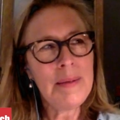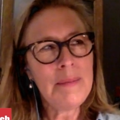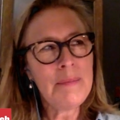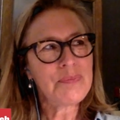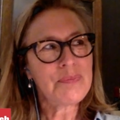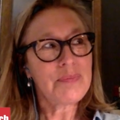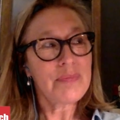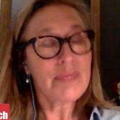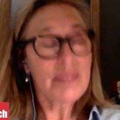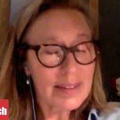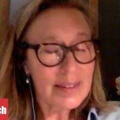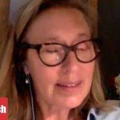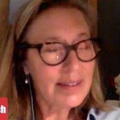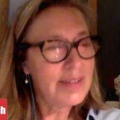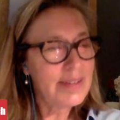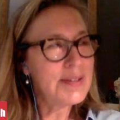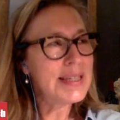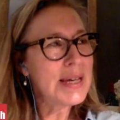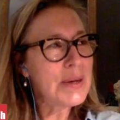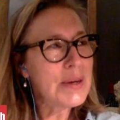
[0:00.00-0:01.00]

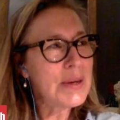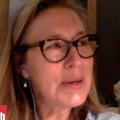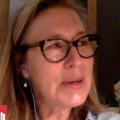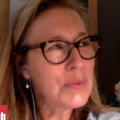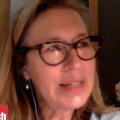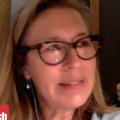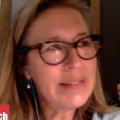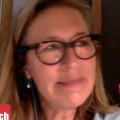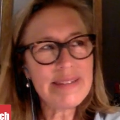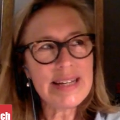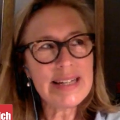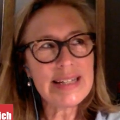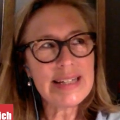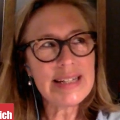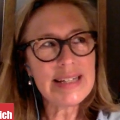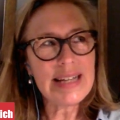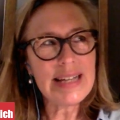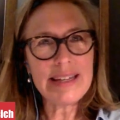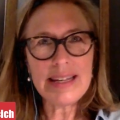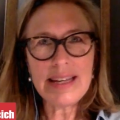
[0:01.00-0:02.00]
I was at one event
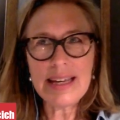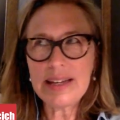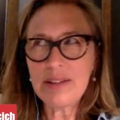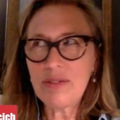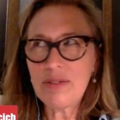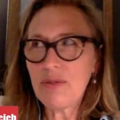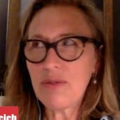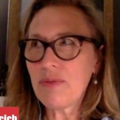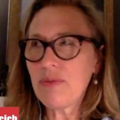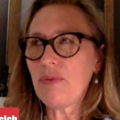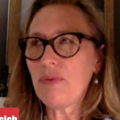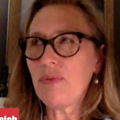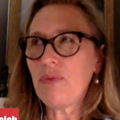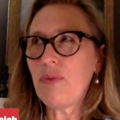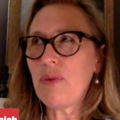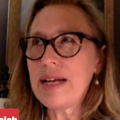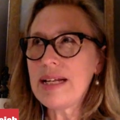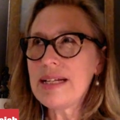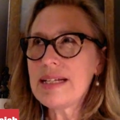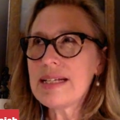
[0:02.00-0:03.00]
and they had
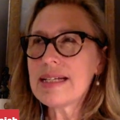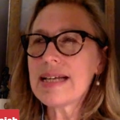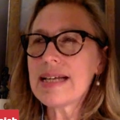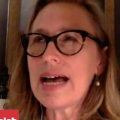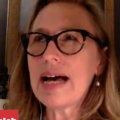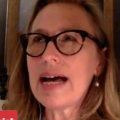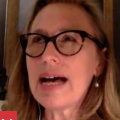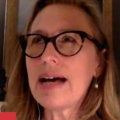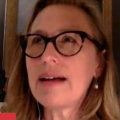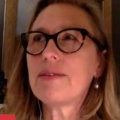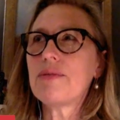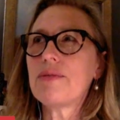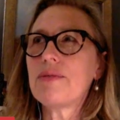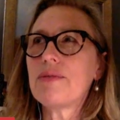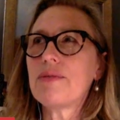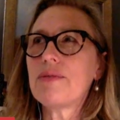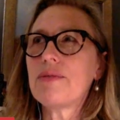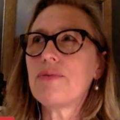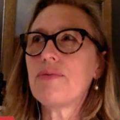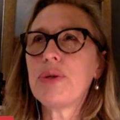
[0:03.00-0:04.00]
rented out the
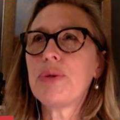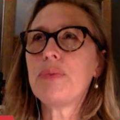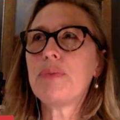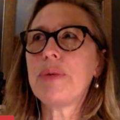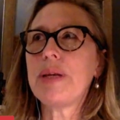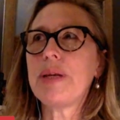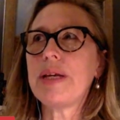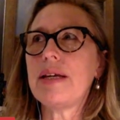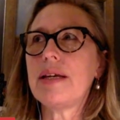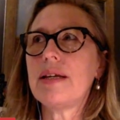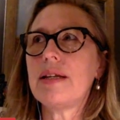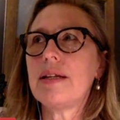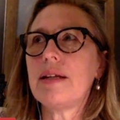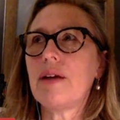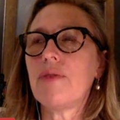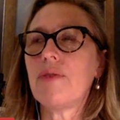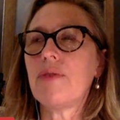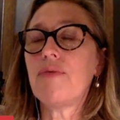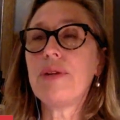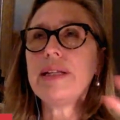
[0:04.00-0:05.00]
room in
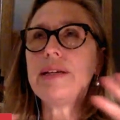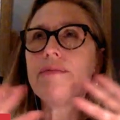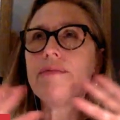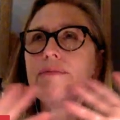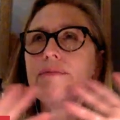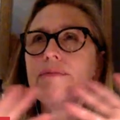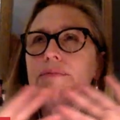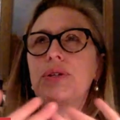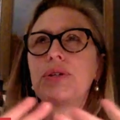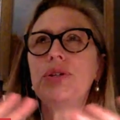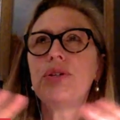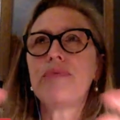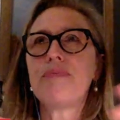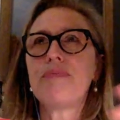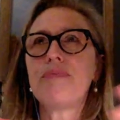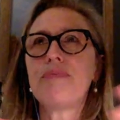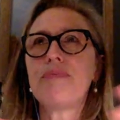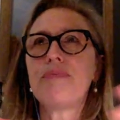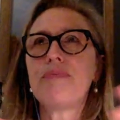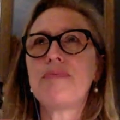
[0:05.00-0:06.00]
a really
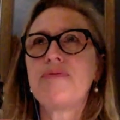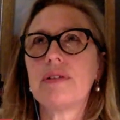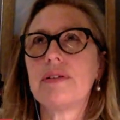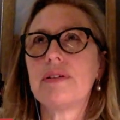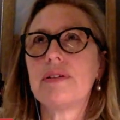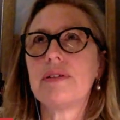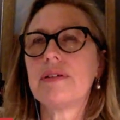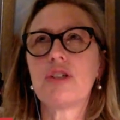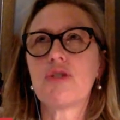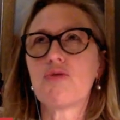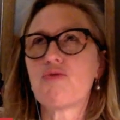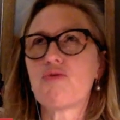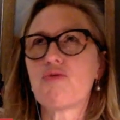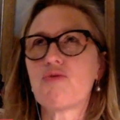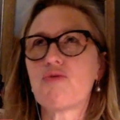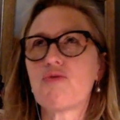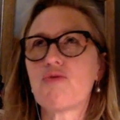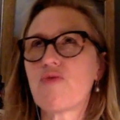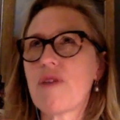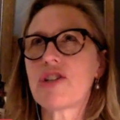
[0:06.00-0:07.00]
beautiful,
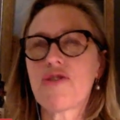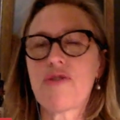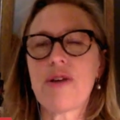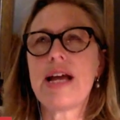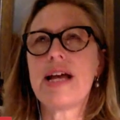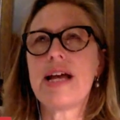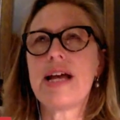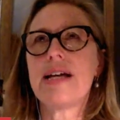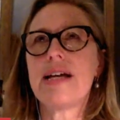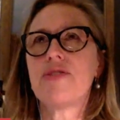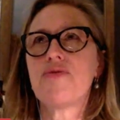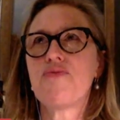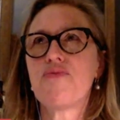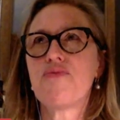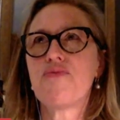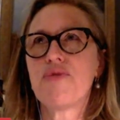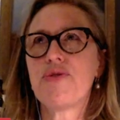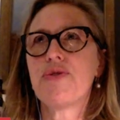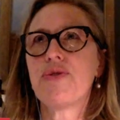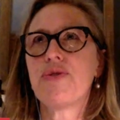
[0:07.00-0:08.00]
grand
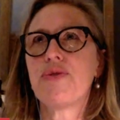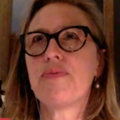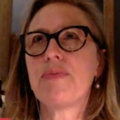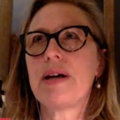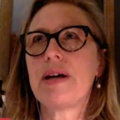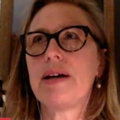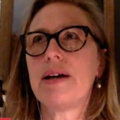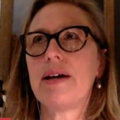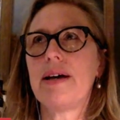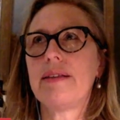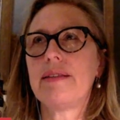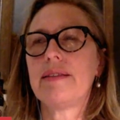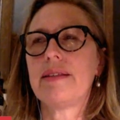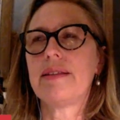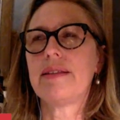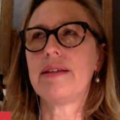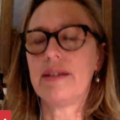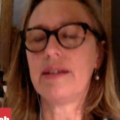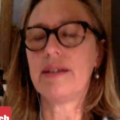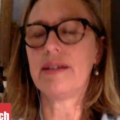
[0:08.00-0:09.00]
room at
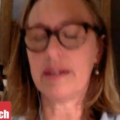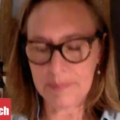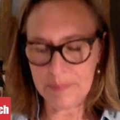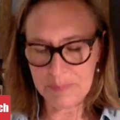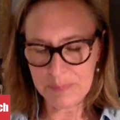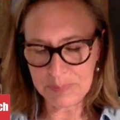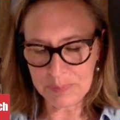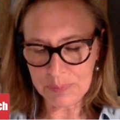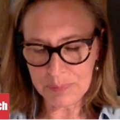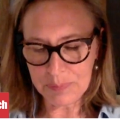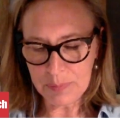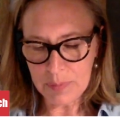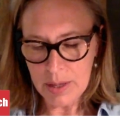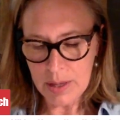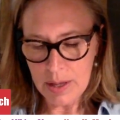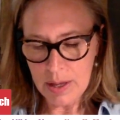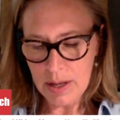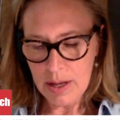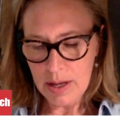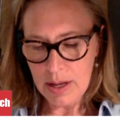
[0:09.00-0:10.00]
the
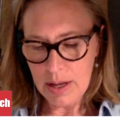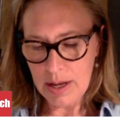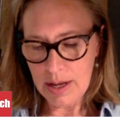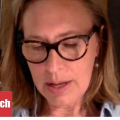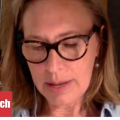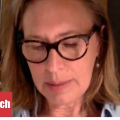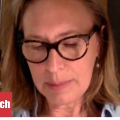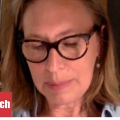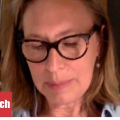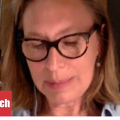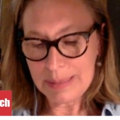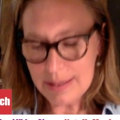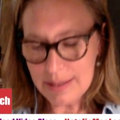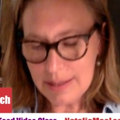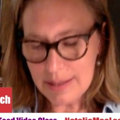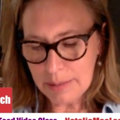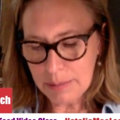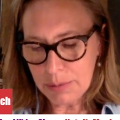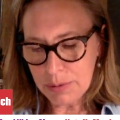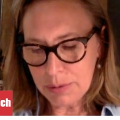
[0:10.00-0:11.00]

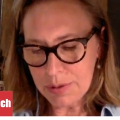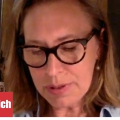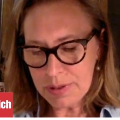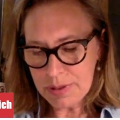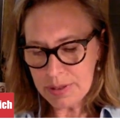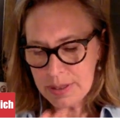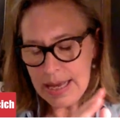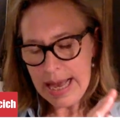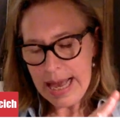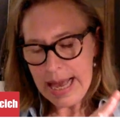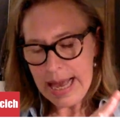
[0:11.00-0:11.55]
Place de la Bourse.